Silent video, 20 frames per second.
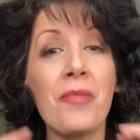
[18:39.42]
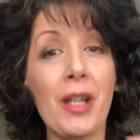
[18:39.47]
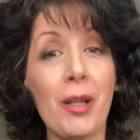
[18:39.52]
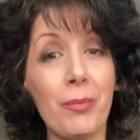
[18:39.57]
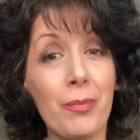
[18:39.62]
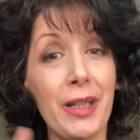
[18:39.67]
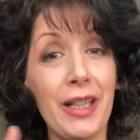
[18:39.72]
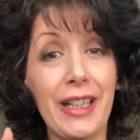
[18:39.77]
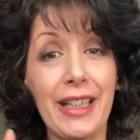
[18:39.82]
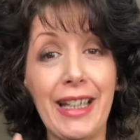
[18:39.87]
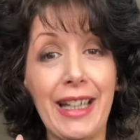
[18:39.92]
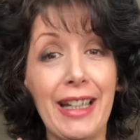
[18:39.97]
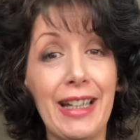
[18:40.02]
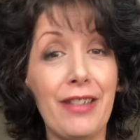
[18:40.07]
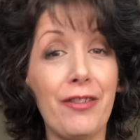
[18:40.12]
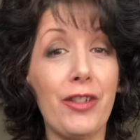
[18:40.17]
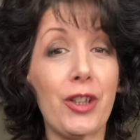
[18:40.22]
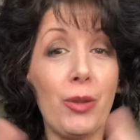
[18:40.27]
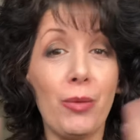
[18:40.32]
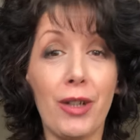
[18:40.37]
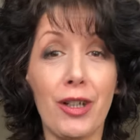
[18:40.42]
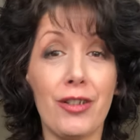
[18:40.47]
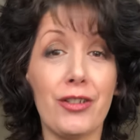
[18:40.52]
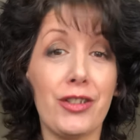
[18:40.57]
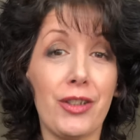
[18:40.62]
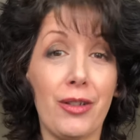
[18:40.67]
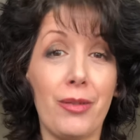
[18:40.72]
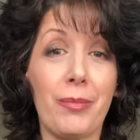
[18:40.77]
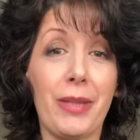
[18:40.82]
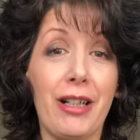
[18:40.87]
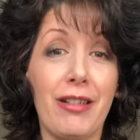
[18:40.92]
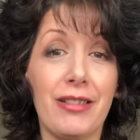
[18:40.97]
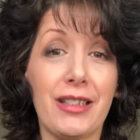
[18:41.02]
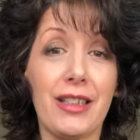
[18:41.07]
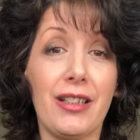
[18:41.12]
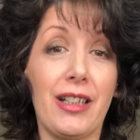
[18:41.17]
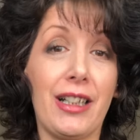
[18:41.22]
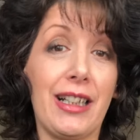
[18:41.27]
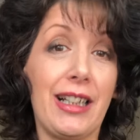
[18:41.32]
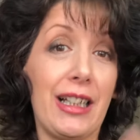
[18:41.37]
but again, if you are doing
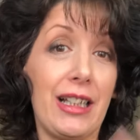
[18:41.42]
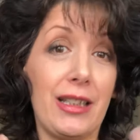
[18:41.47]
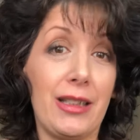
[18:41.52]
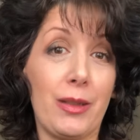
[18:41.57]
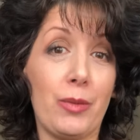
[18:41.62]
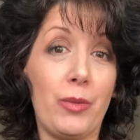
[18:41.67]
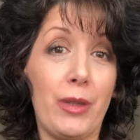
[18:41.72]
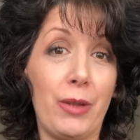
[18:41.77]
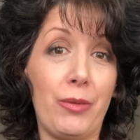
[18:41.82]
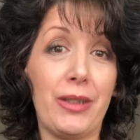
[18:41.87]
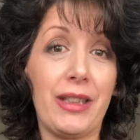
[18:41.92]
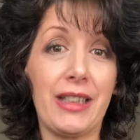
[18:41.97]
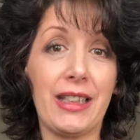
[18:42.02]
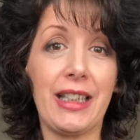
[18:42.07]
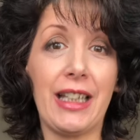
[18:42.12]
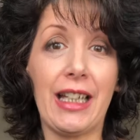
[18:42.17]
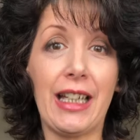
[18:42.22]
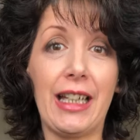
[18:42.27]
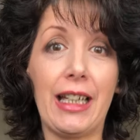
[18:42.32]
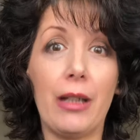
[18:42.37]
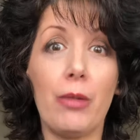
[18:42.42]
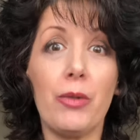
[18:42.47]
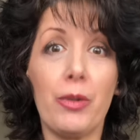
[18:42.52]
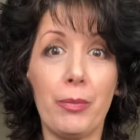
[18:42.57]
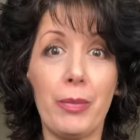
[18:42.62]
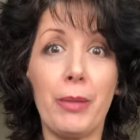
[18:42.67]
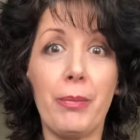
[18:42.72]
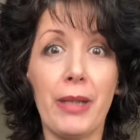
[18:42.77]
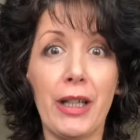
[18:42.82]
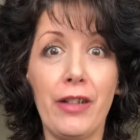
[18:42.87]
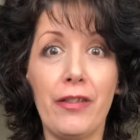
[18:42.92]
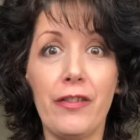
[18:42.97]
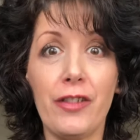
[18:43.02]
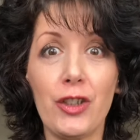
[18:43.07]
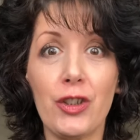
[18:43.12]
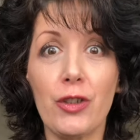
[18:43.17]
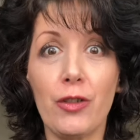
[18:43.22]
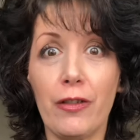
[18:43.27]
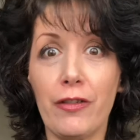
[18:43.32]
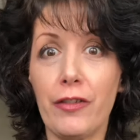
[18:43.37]
parasite cleanse, we would say it would be
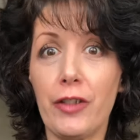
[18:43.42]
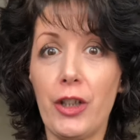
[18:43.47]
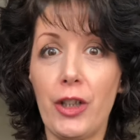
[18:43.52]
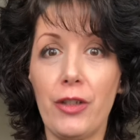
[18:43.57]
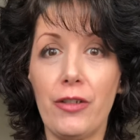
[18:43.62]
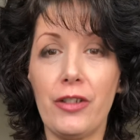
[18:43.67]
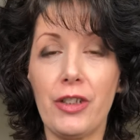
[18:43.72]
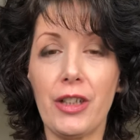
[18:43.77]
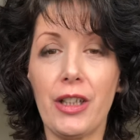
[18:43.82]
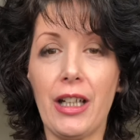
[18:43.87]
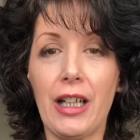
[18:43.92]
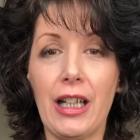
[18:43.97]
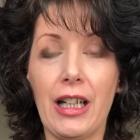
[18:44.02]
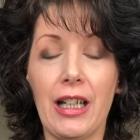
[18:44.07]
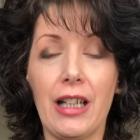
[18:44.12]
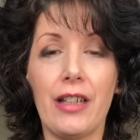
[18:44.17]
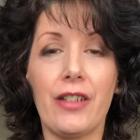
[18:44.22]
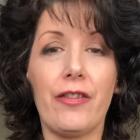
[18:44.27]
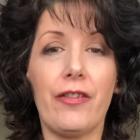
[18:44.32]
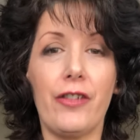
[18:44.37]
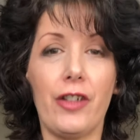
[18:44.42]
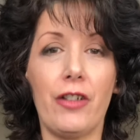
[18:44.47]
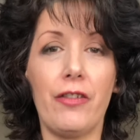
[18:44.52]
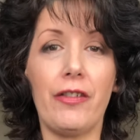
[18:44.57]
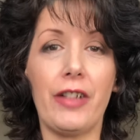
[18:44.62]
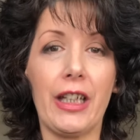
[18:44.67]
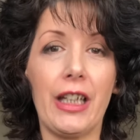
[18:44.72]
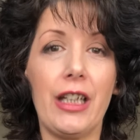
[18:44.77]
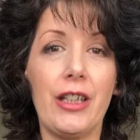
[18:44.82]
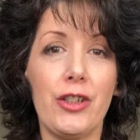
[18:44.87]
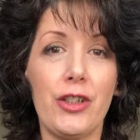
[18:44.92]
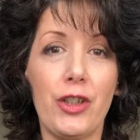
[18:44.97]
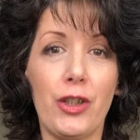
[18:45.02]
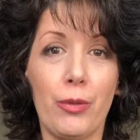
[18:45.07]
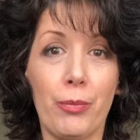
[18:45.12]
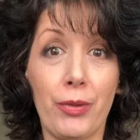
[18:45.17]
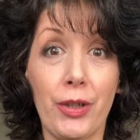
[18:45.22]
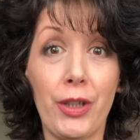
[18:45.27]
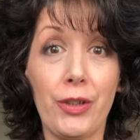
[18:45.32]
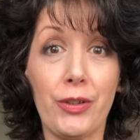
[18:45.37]
beneficial for you to add fulvic into
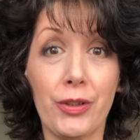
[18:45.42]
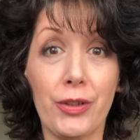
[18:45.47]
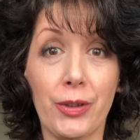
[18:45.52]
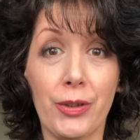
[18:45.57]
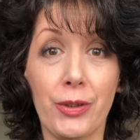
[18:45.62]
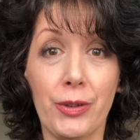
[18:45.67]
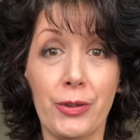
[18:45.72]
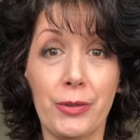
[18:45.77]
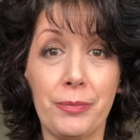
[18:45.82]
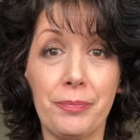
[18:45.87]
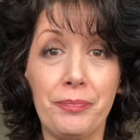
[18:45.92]
your protocol.